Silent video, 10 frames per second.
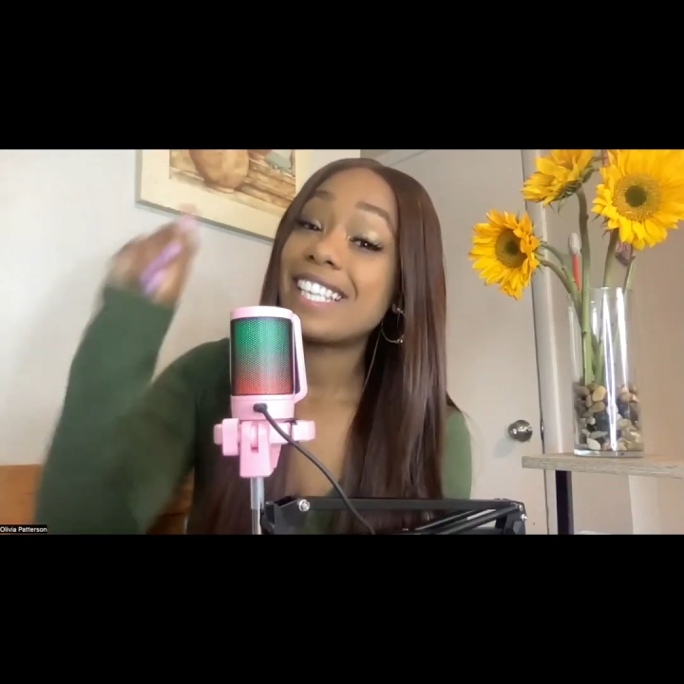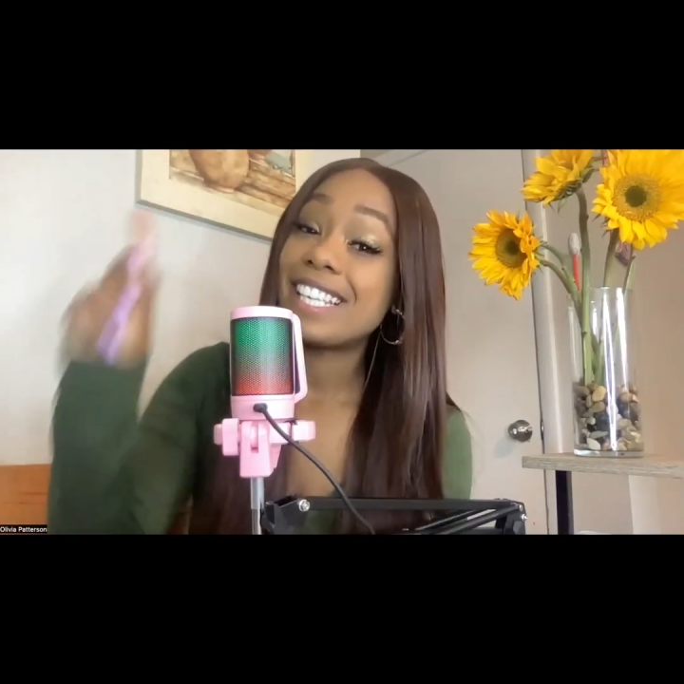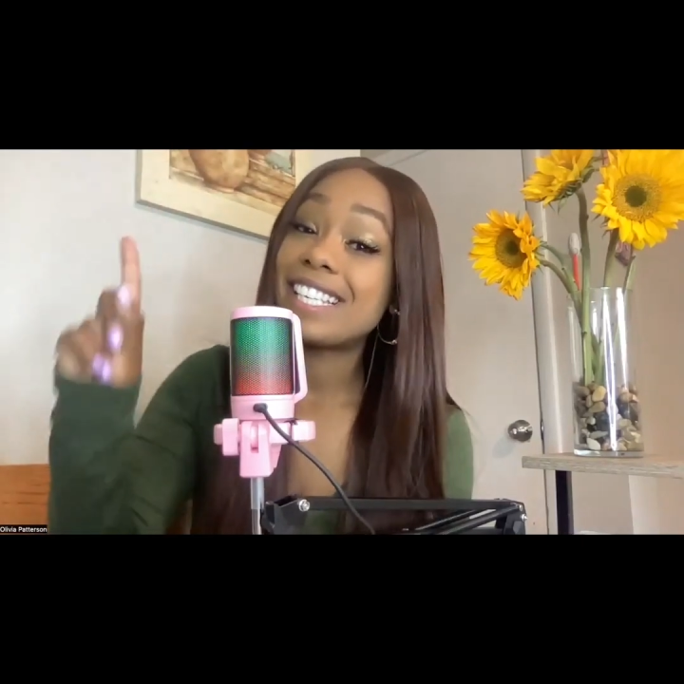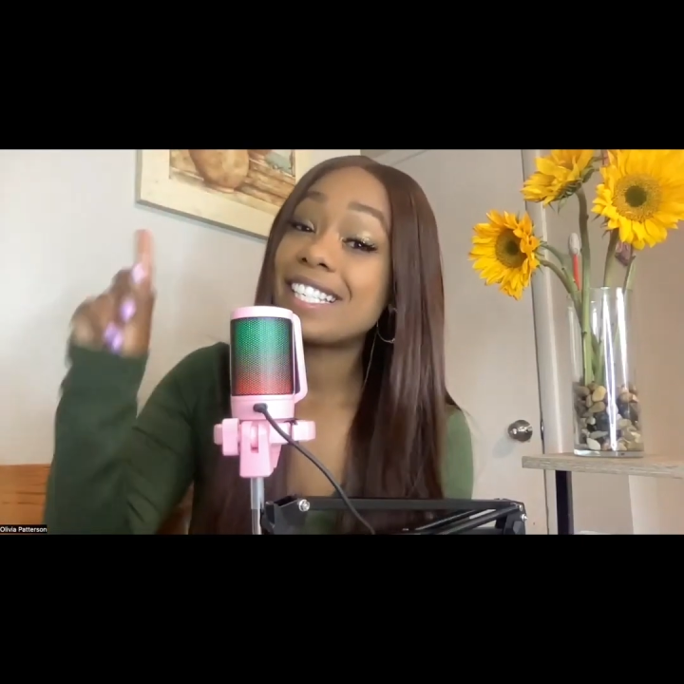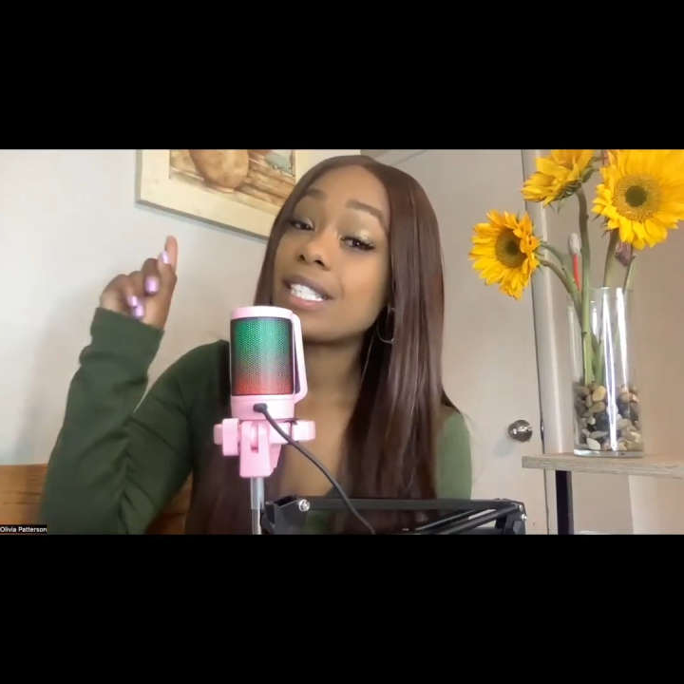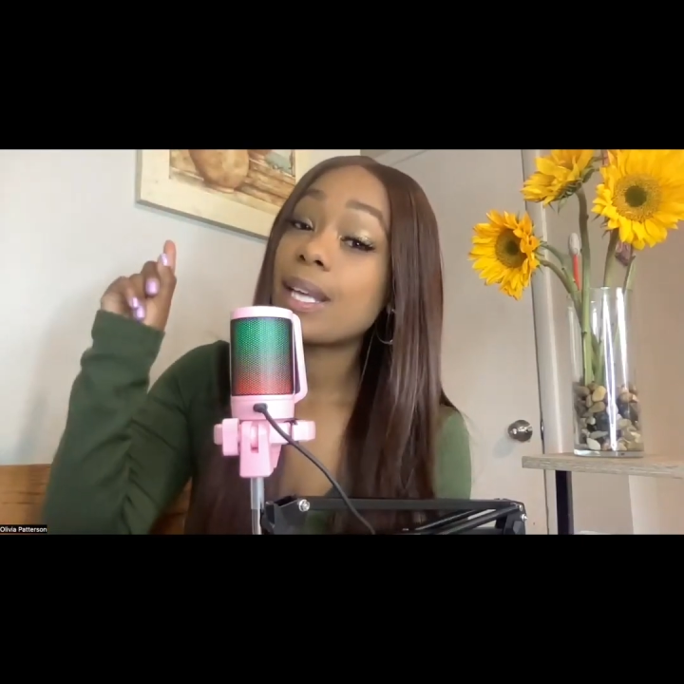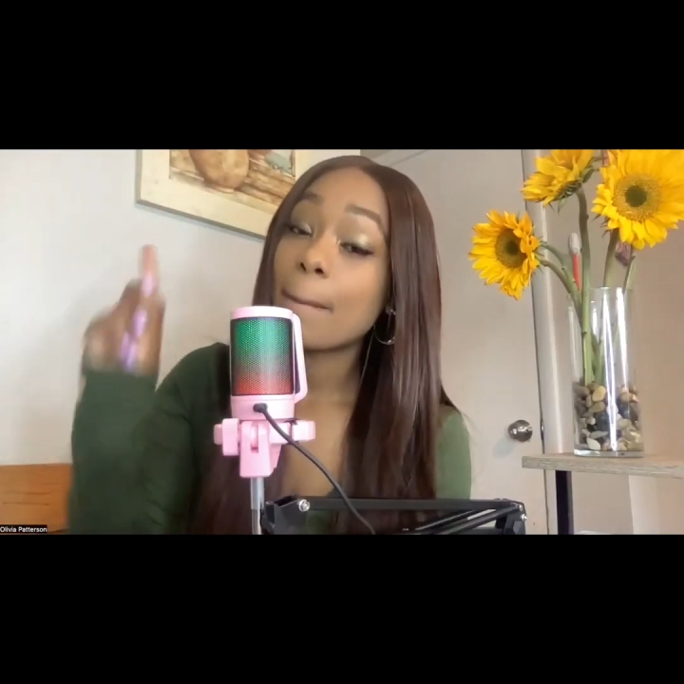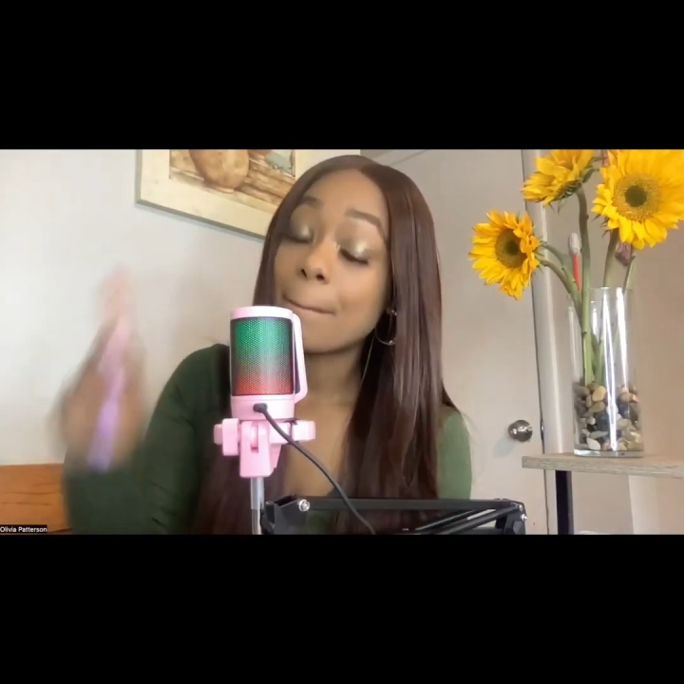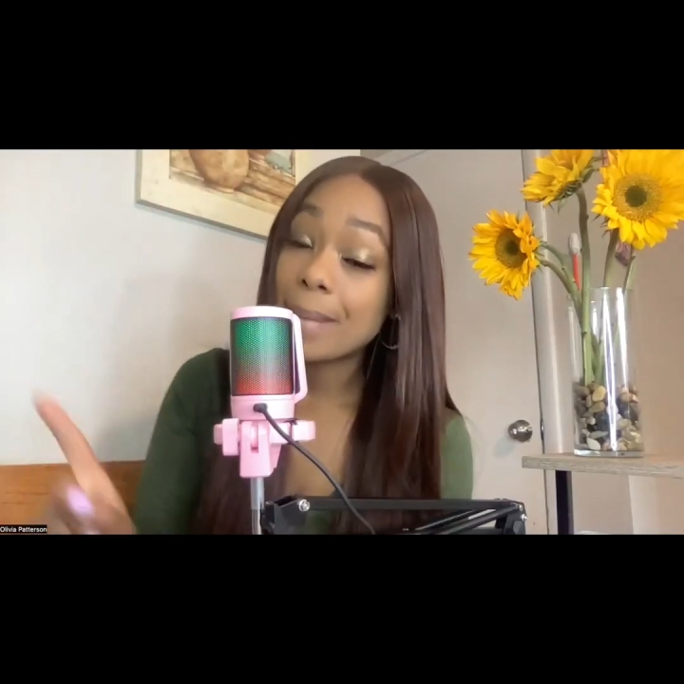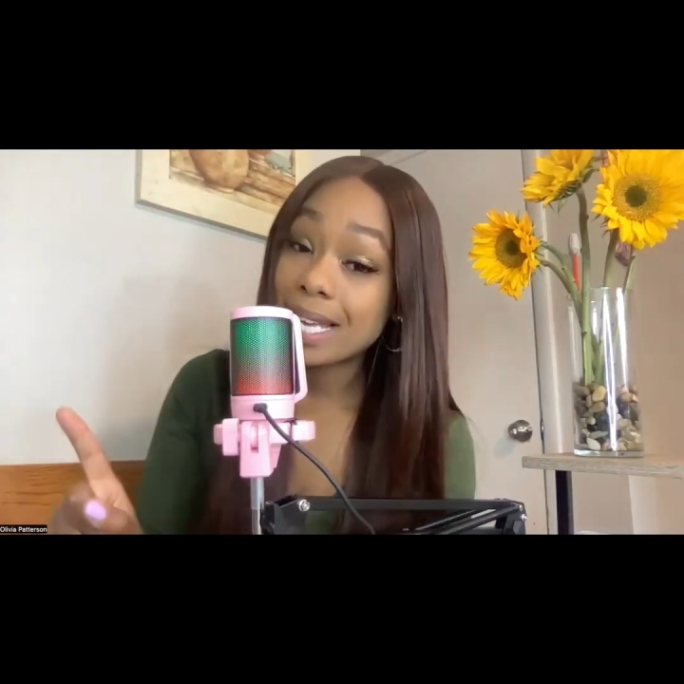is
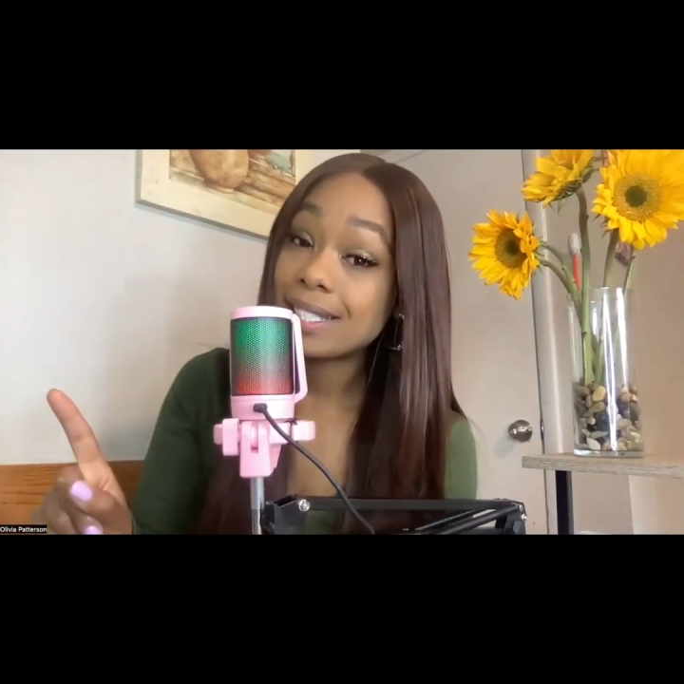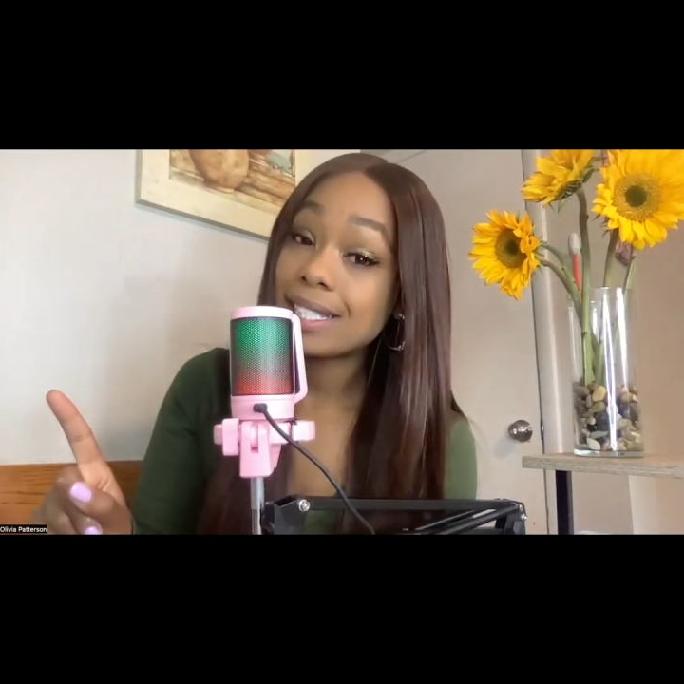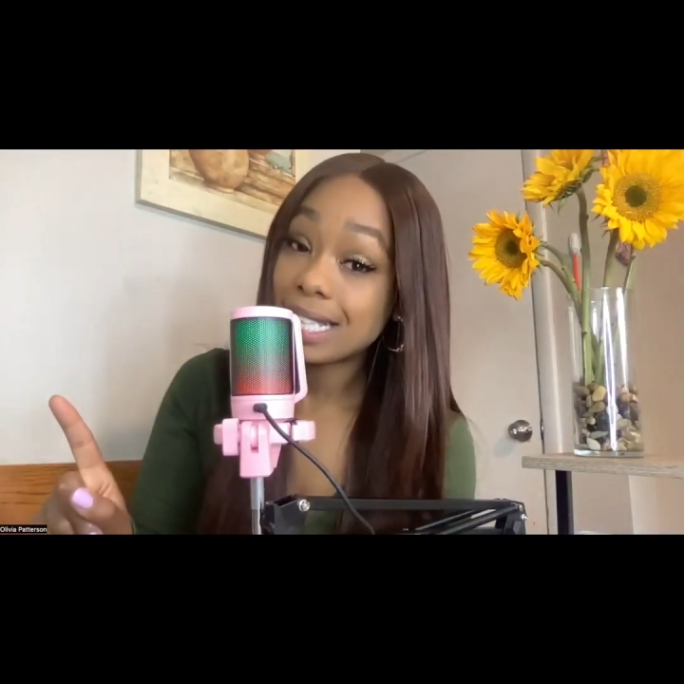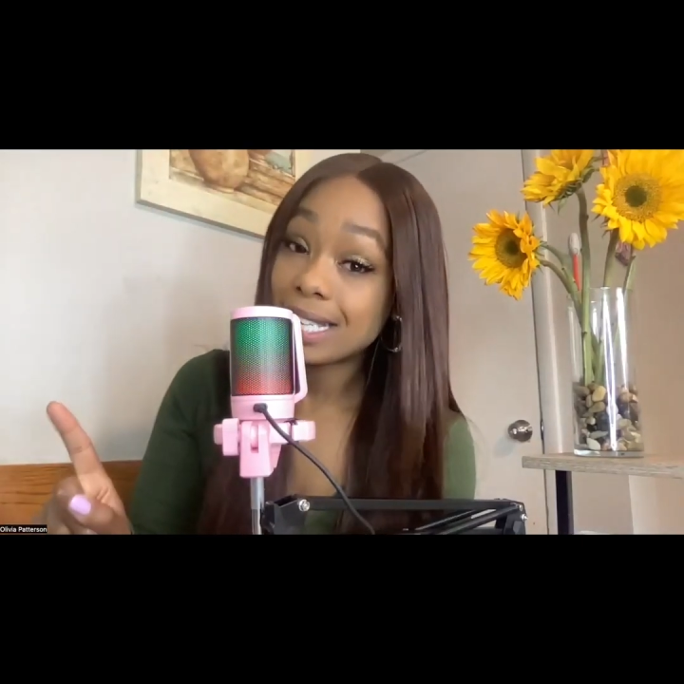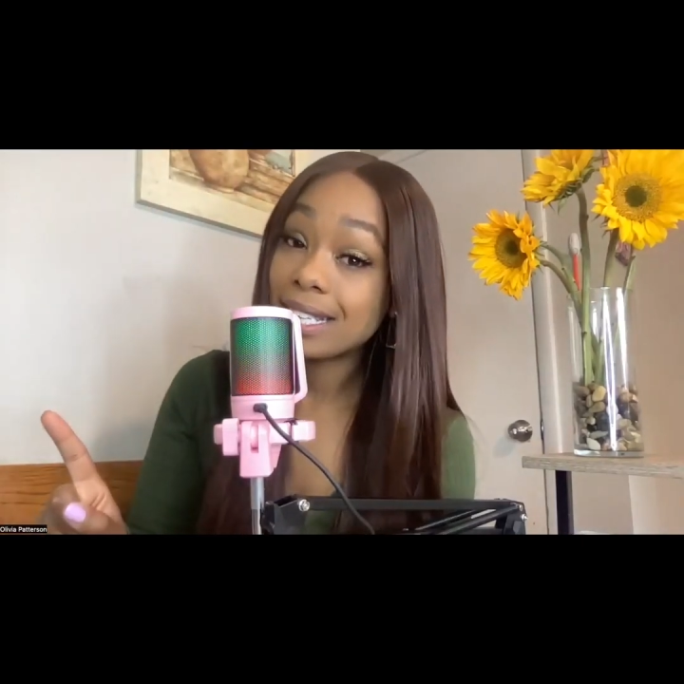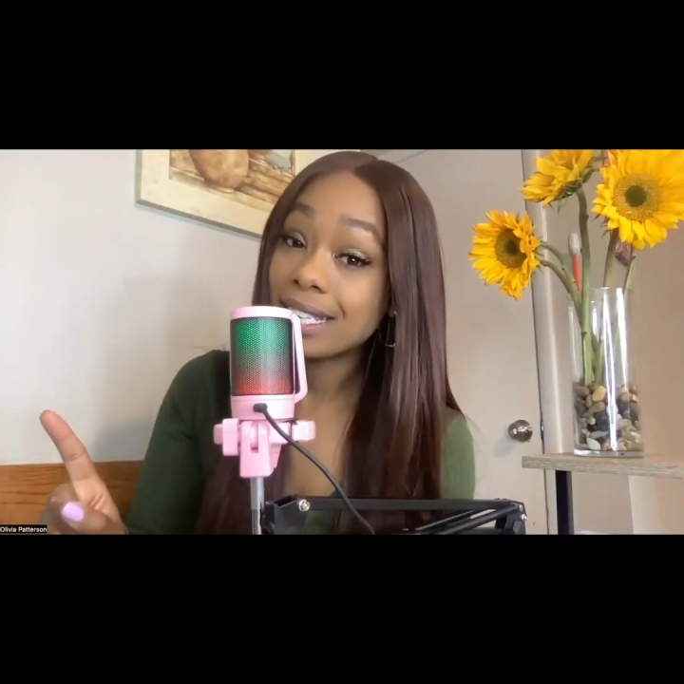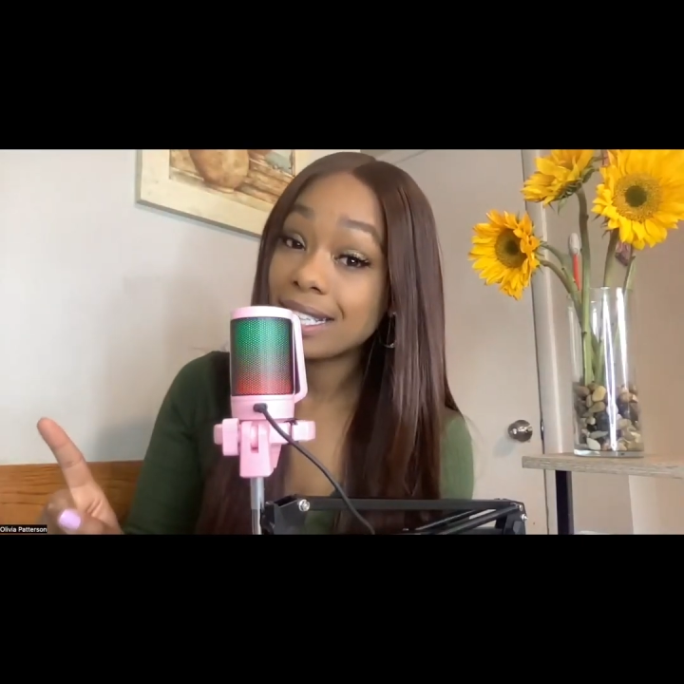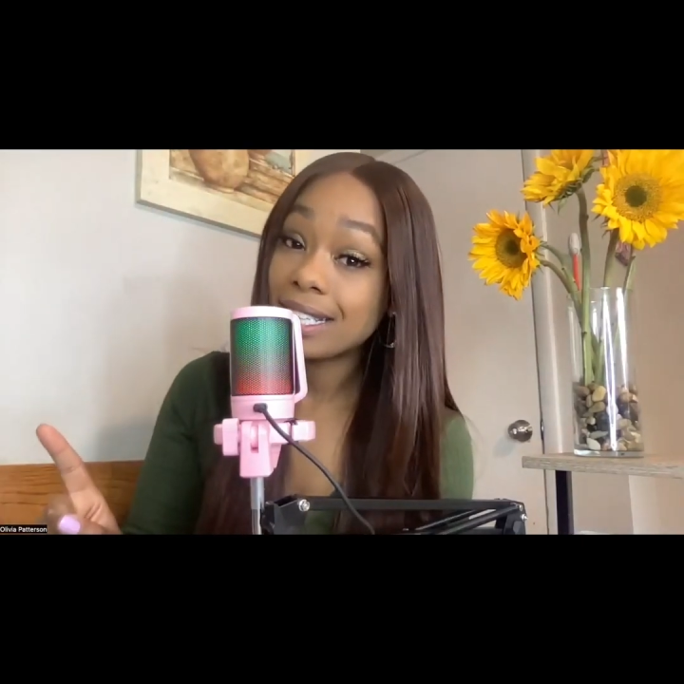messy.